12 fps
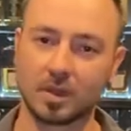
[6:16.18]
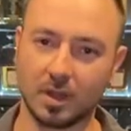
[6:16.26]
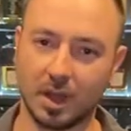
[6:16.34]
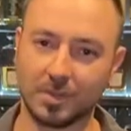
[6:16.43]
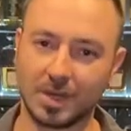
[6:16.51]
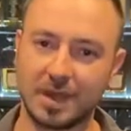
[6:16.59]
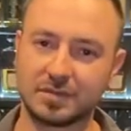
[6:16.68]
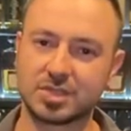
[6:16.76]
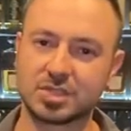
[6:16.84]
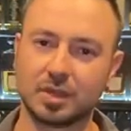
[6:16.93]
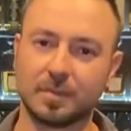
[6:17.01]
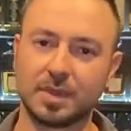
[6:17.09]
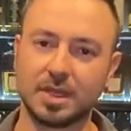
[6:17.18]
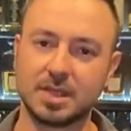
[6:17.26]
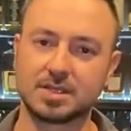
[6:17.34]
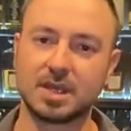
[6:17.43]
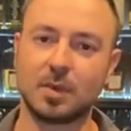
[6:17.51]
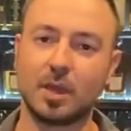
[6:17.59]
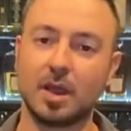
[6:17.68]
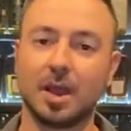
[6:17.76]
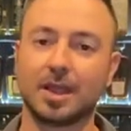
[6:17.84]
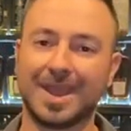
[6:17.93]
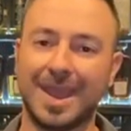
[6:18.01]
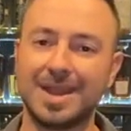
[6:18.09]
I'm going to have to stop it there so that way I
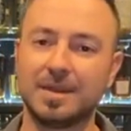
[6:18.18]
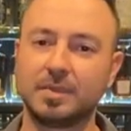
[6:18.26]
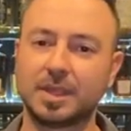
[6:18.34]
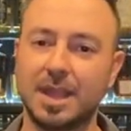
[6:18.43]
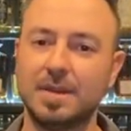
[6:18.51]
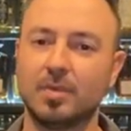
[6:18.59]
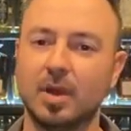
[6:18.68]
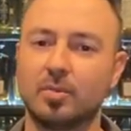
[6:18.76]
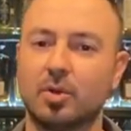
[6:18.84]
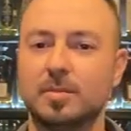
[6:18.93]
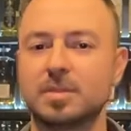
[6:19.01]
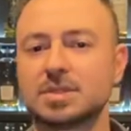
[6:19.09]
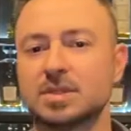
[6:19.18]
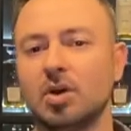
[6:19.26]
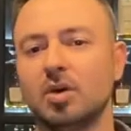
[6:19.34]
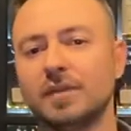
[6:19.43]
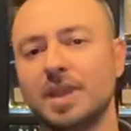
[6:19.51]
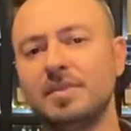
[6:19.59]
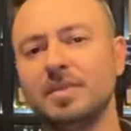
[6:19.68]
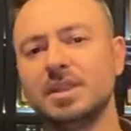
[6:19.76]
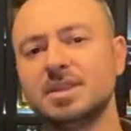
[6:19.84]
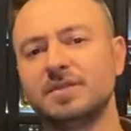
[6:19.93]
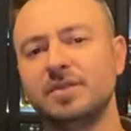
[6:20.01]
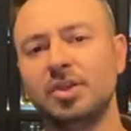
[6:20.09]
can keep my promise of keeping
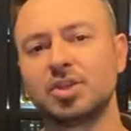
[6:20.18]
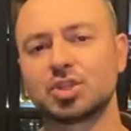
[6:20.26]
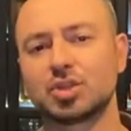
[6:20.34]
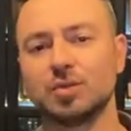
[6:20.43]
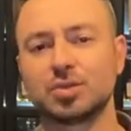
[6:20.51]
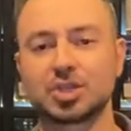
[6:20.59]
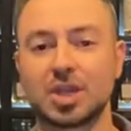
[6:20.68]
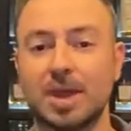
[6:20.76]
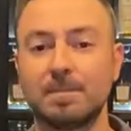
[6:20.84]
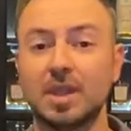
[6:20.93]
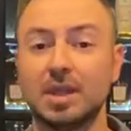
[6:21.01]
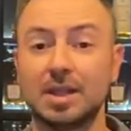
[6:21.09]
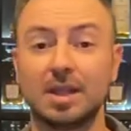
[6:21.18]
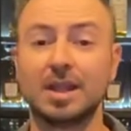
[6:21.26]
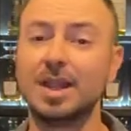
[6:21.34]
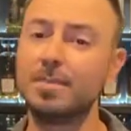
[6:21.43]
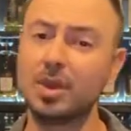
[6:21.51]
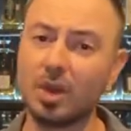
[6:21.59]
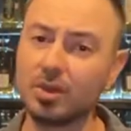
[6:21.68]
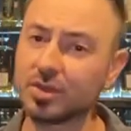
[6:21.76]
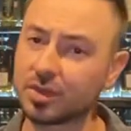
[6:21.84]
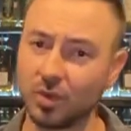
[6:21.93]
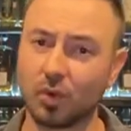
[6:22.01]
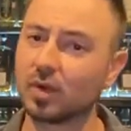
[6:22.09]
these videos short and sharp. Let me know your
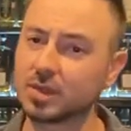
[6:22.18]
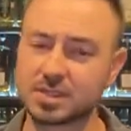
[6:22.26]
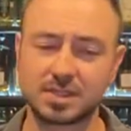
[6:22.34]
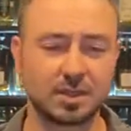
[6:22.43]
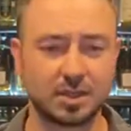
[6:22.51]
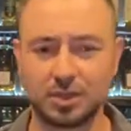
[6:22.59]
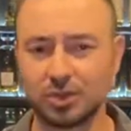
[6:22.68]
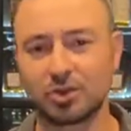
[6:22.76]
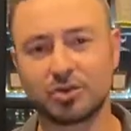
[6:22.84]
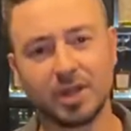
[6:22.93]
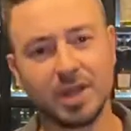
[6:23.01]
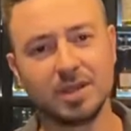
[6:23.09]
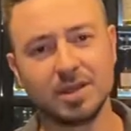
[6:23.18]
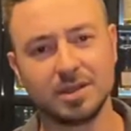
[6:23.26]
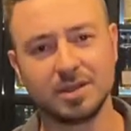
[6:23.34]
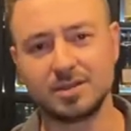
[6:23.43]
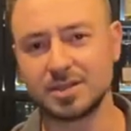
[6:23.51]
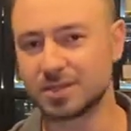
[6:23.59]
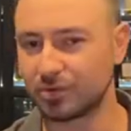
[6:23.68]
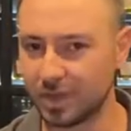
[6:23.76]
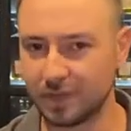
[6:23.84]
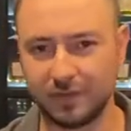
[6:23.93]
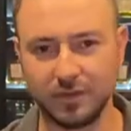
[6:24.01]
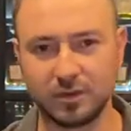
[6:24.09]
thoughts. You agree, you
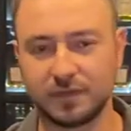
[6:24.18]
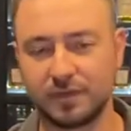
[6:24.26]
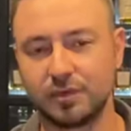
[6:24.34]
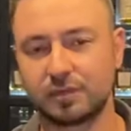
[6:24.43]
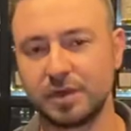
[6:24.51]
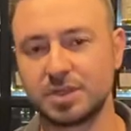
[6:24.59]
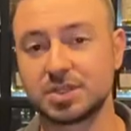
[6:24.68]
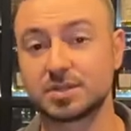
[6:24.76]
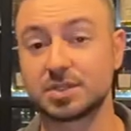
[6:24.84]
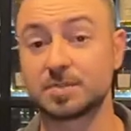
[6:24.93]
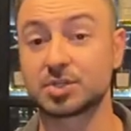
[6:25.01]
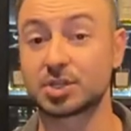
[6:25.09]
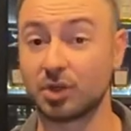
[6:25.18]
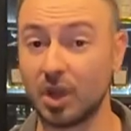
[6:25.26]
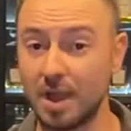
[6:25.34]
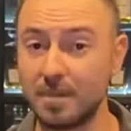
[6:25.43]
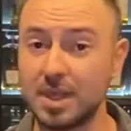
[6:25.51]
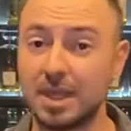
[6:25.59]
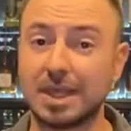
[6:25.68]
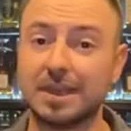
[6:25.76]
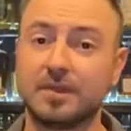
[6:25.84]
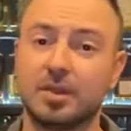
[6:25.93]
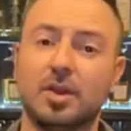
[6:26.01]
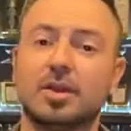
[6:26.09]
disagree, feel free to subscribe
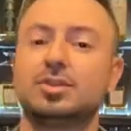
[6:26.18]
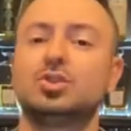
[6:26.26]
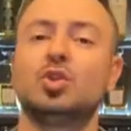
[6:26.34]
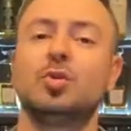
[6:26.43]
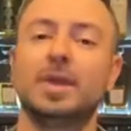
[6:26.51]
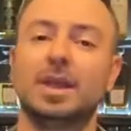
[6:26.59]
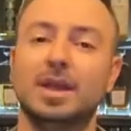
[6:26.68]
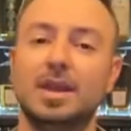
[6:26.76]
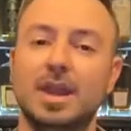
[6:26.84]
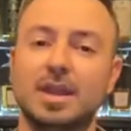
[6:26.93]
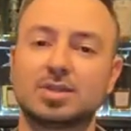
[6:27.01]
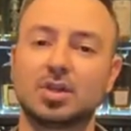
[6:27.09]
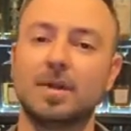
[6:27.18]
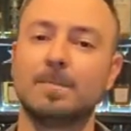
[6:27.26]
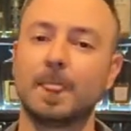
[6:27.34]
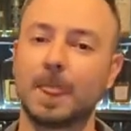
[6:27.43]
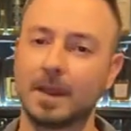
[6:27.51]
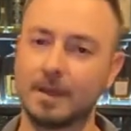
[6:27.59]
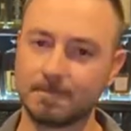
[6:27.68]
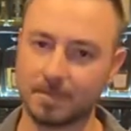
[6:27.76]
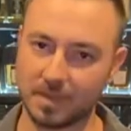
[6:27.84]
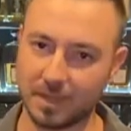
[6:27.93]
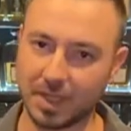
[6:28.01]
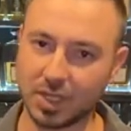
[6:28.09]
if you'd like to join me again next time.
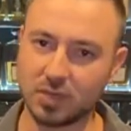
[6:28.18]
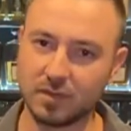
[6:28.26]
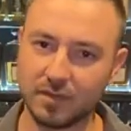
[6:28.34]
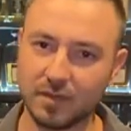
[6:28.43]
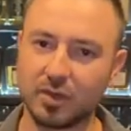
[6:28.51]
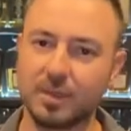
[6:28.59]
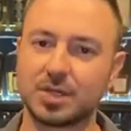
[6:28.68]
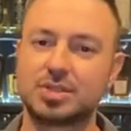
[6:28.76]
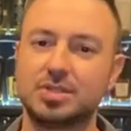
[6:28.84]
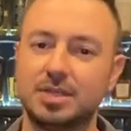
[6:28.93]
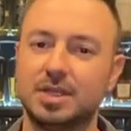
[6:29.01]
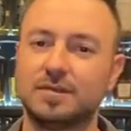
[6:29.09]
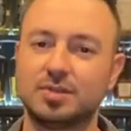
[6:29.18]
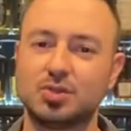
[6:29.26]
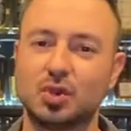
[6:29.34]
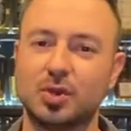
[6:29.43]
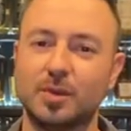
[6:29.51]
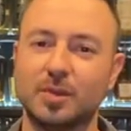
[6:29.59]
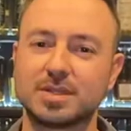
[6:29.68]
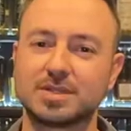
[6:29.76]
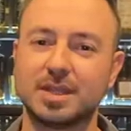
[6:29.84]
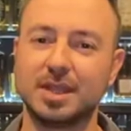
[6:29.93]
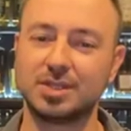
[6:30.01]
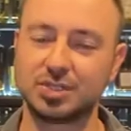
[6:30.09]
Thank you very much indeed for joining me once
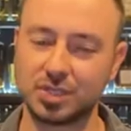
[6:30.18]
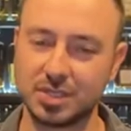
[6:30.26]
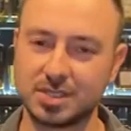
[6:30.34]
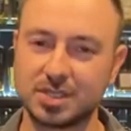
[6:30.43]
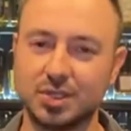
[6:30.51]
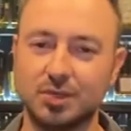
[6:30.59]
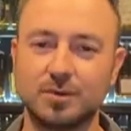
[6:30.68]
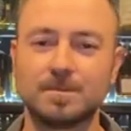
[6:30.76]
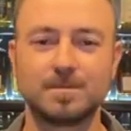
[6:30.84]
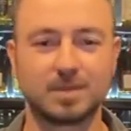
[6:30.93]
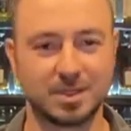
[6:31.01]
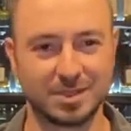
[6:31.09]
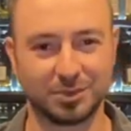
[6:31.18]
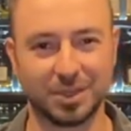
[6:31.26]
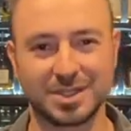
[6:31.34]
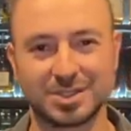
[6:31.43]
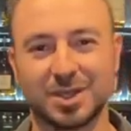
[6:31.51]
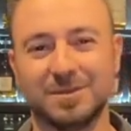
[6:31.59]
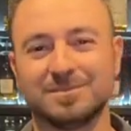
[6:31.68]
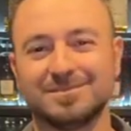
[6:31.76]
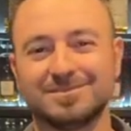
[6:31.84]
again. Cheers to you. Till next time.